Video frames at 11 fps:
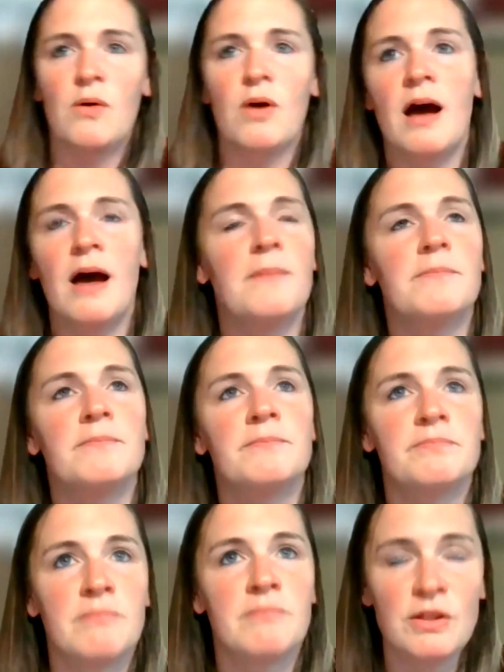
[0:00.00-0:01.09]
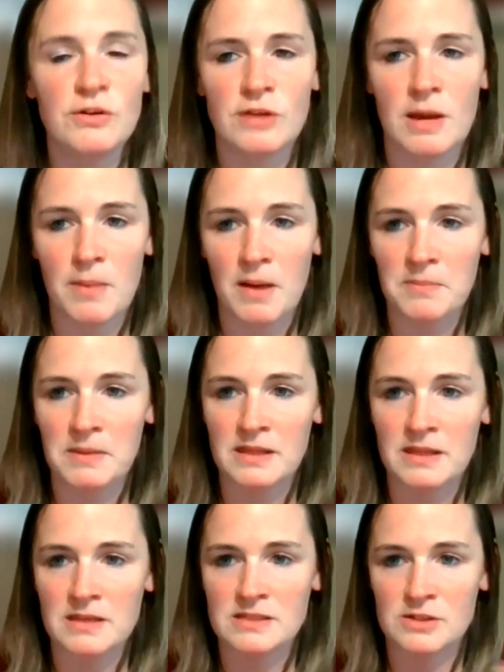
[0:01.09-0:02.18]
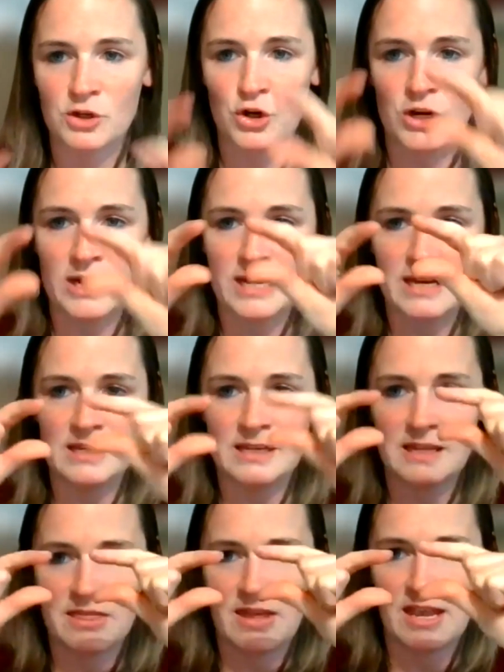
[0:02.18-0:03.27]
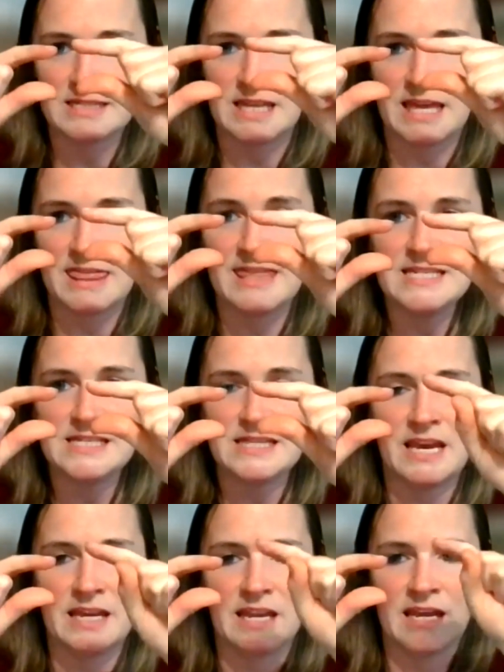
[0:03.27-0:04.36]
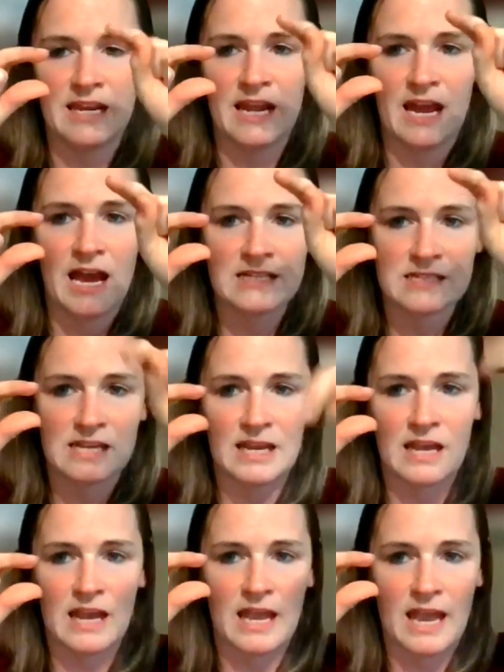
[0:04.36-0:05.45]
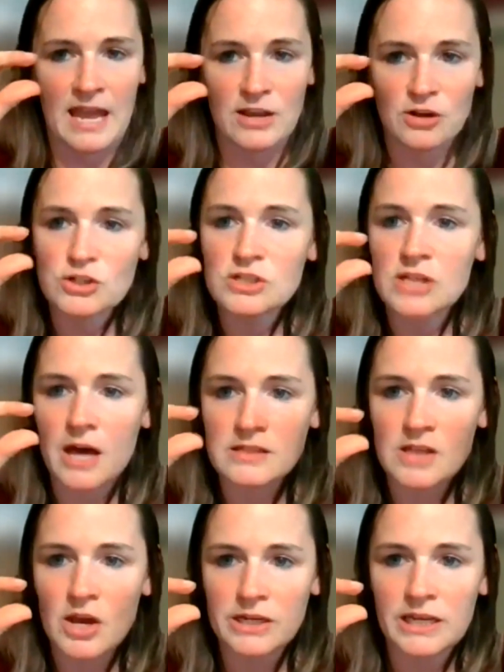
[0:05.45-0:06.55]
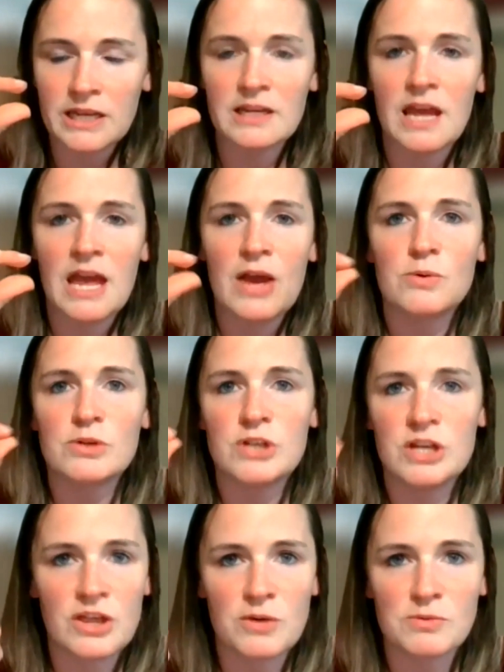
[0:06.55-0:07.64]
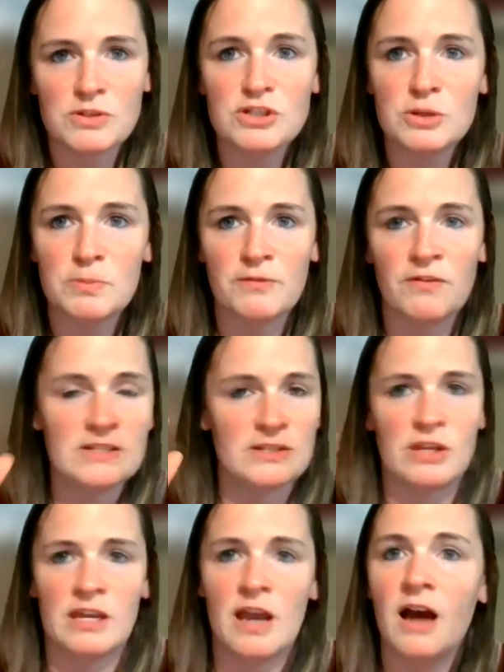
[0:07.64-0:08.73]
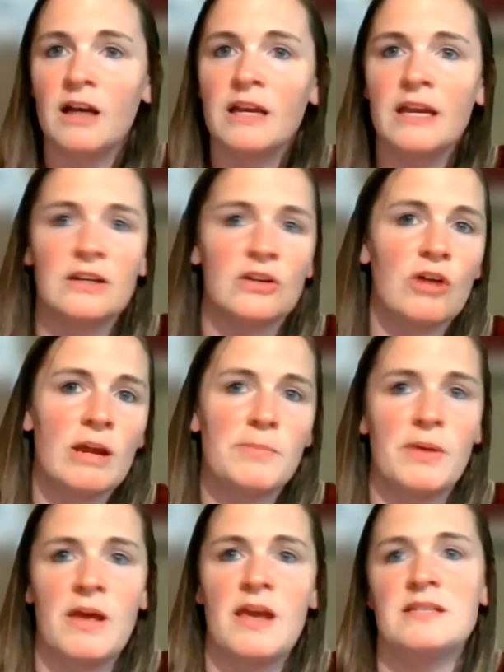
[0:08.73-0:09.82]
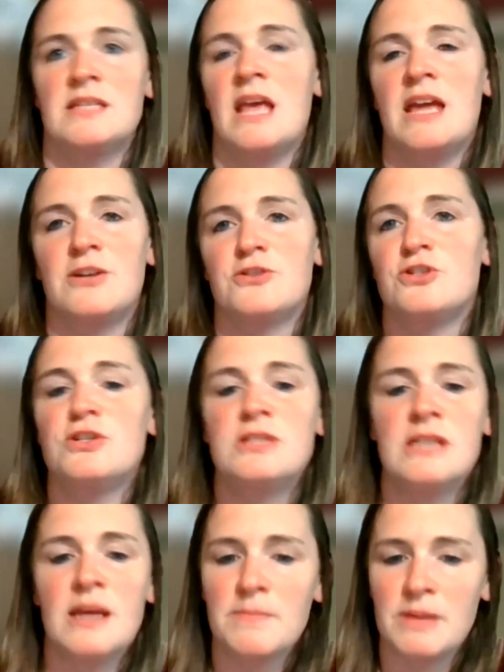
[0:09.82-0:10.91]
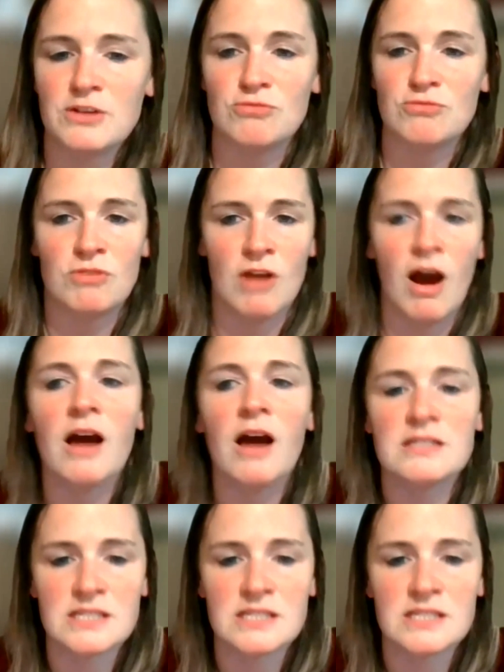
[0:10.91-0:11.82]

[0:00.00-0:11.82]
mother-in-law bought me this green thing. It's like this thick and it has like hanger slots on it, which I thought was super fun. So I like hung it in a great place. I was using it, but I do not